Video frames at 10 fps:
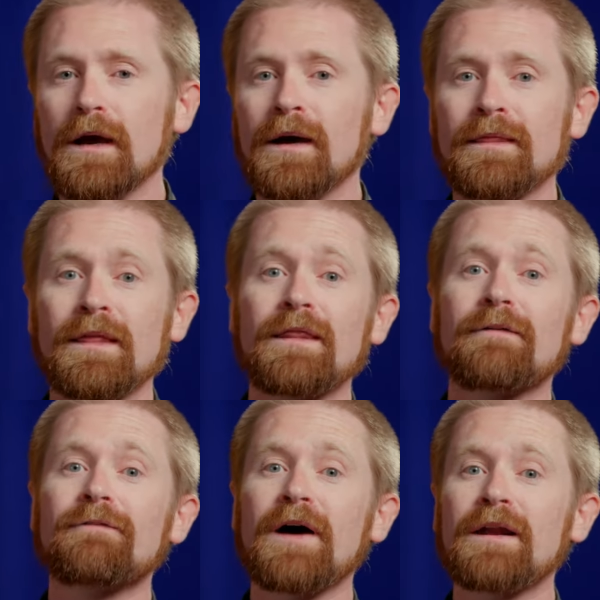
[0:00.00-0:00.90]
And then
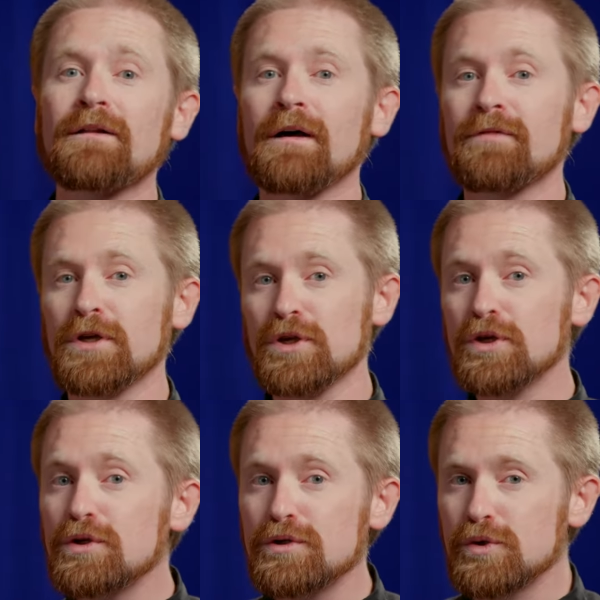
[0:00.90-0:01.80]
the final of the
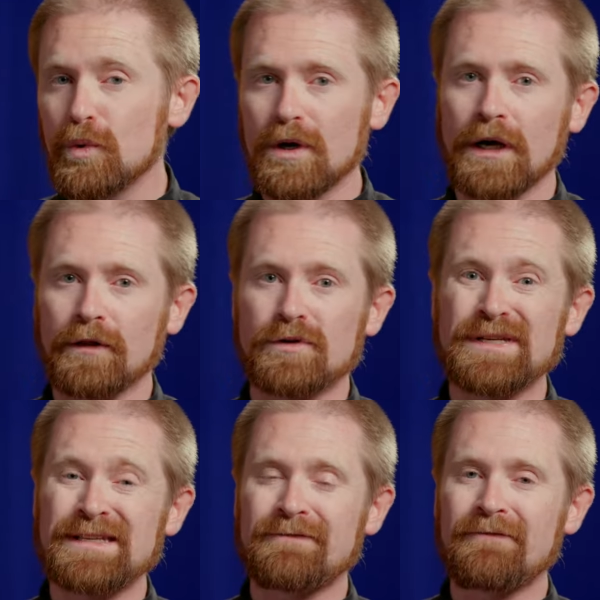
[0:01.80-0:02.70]
usual
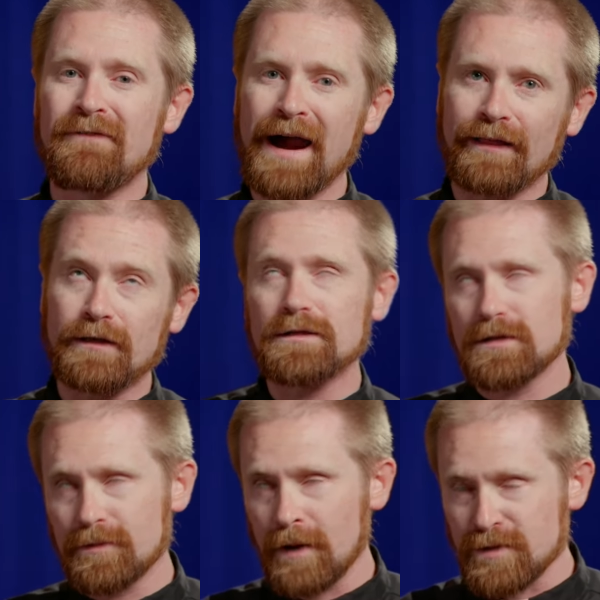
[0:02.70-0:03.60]
colors is violet,
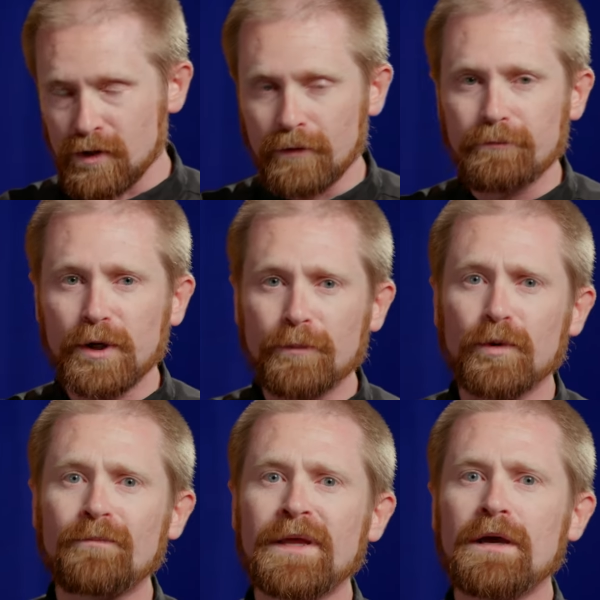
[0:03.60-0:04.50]
sometimes called
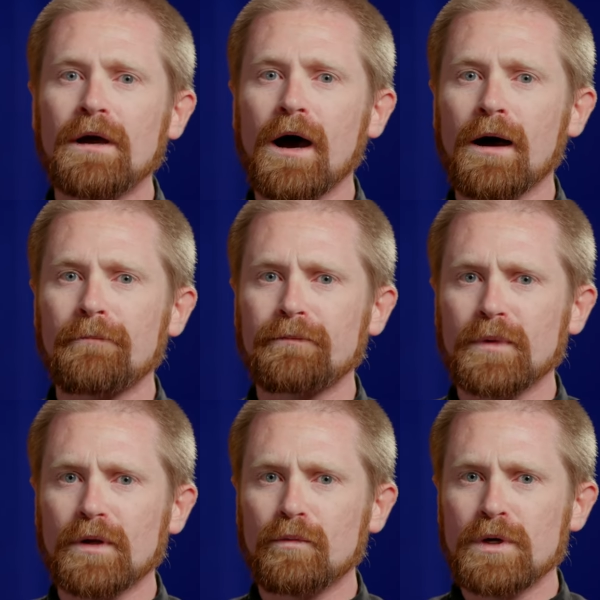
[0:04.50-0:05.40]
purple.
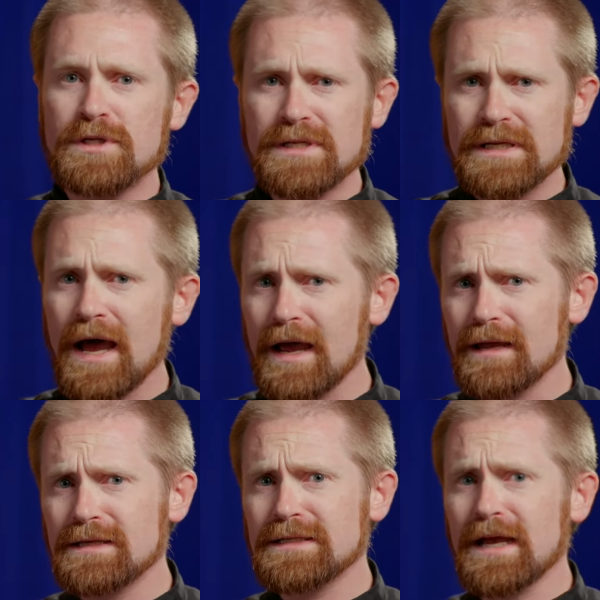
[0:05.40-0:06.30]
Which is
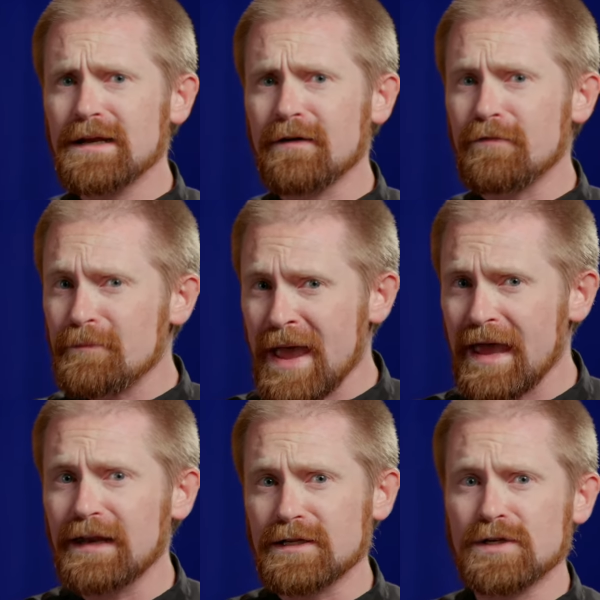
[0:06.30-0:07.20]
a sign of
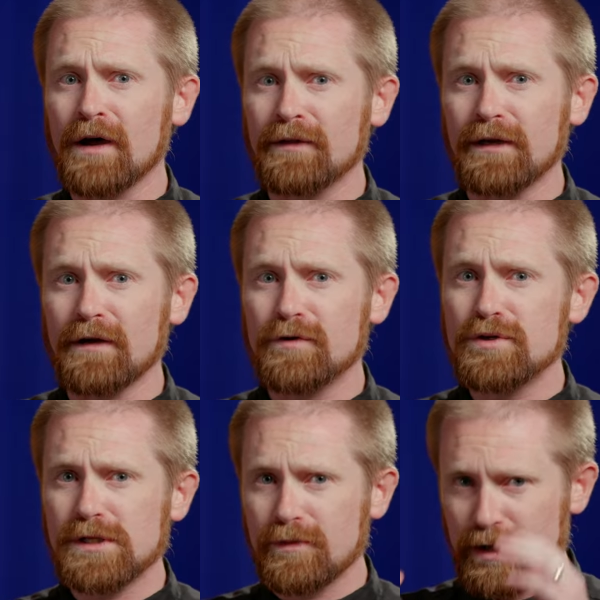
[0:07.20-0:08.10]
penance, oddly enough.
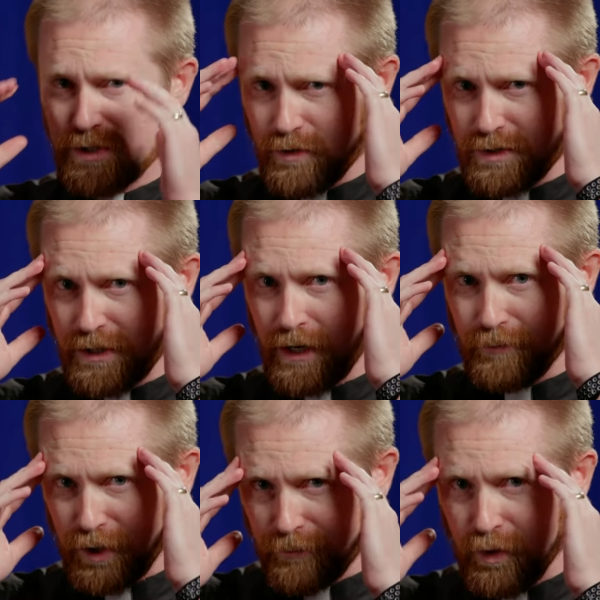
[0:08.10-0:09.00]
Usually we
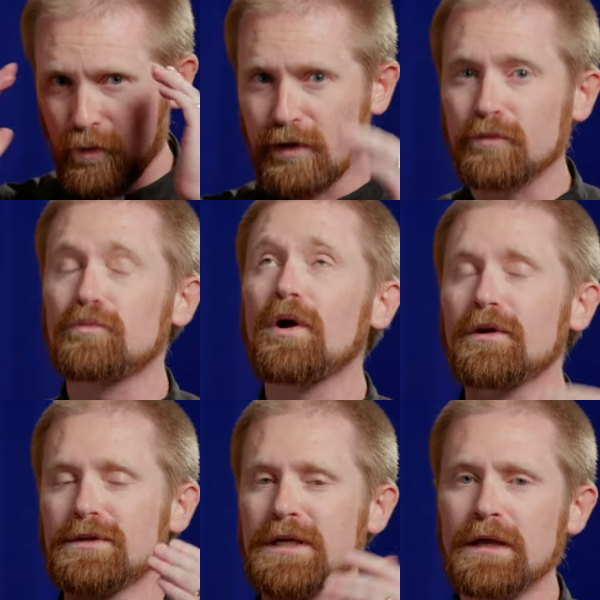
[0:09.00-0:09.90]
associate purple with
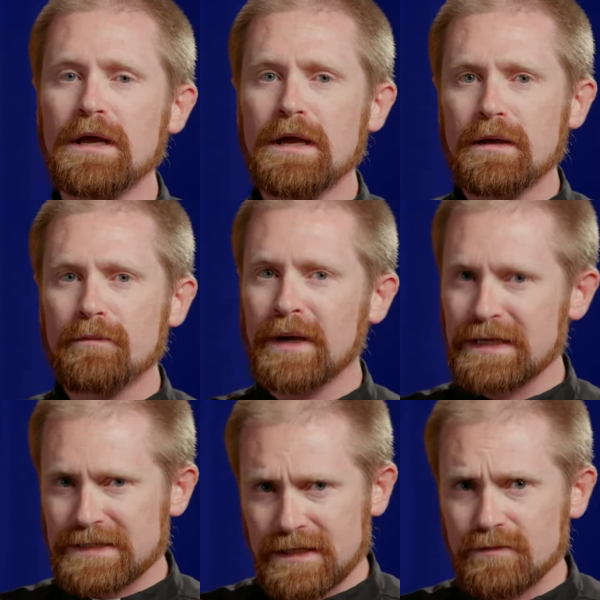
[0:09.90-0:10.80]
royalty, but
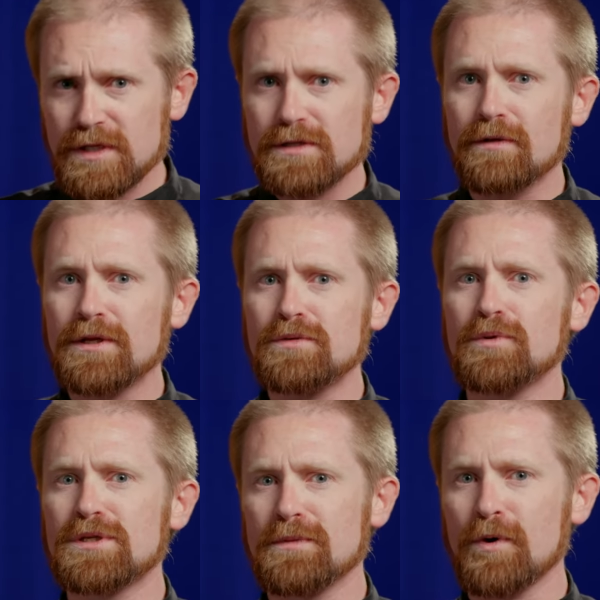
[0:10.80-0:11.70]
it seems as though this
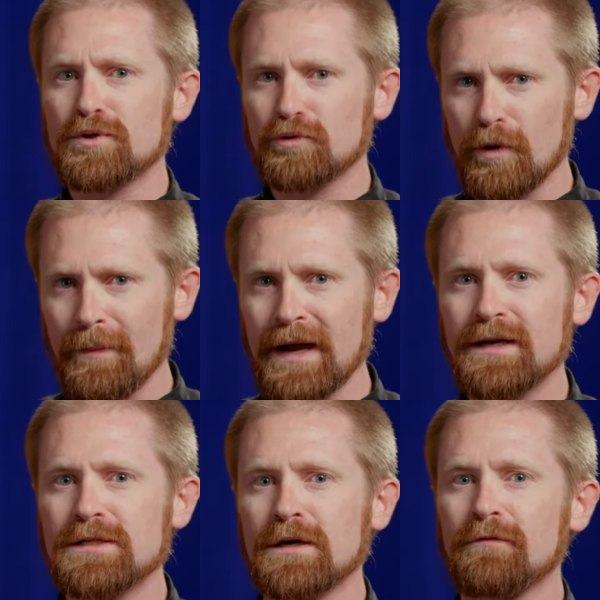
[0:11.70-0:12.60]
was supposed to
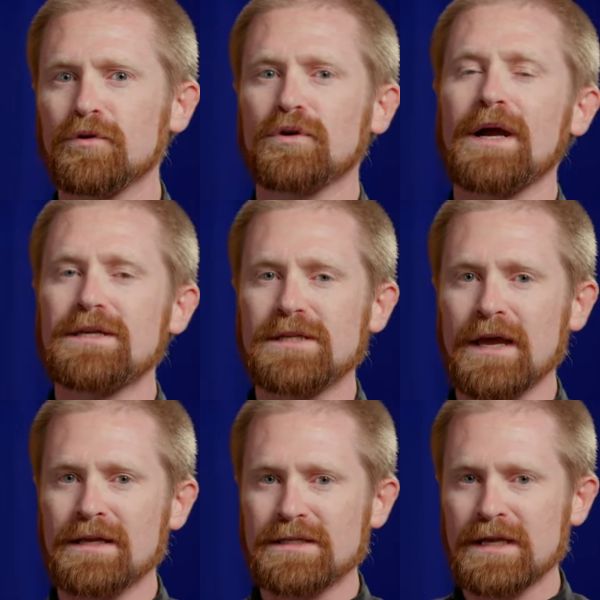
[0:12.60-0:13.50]
remind us of Christ
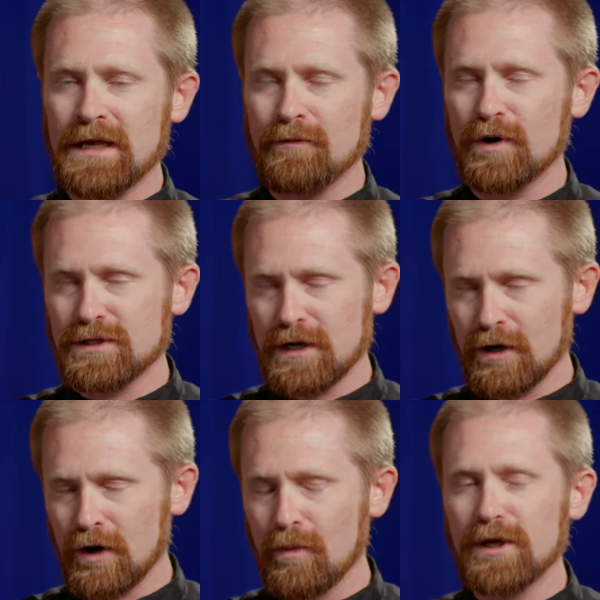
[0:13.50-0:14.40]
as he was
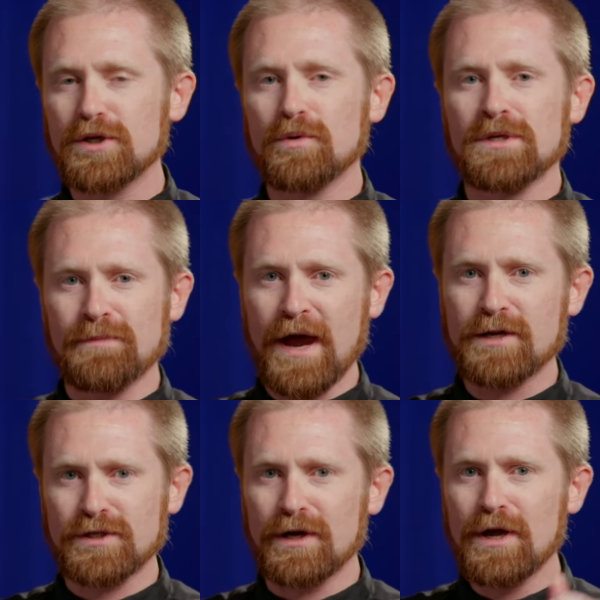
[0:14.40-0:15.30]
going to his
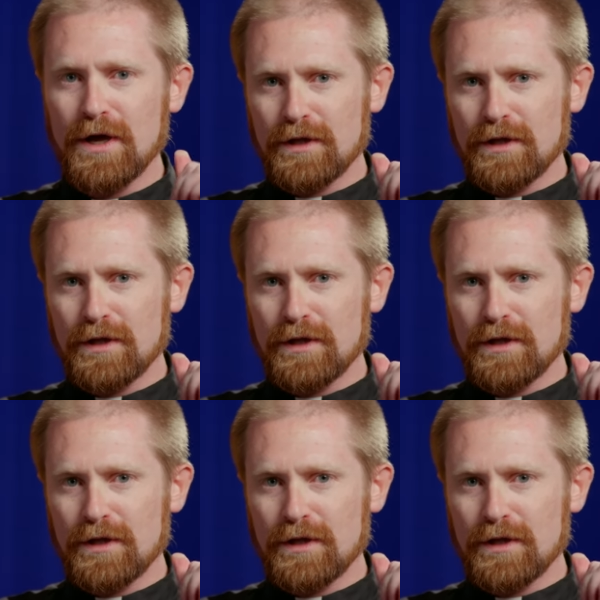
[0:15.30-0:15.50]
passion.